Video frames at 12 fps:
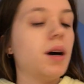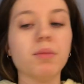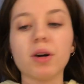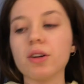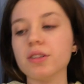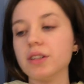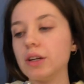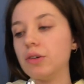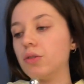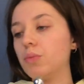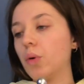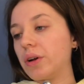I'm not going to say
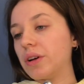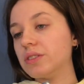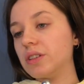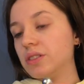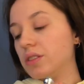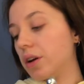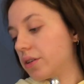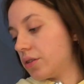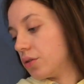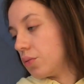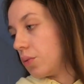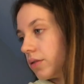good morning because it's not a
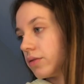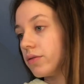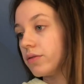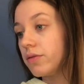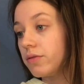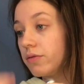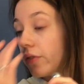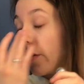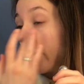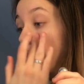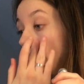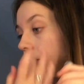good one. I
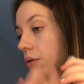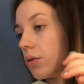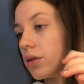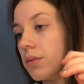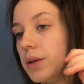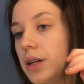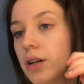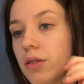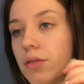fucking don't want to be here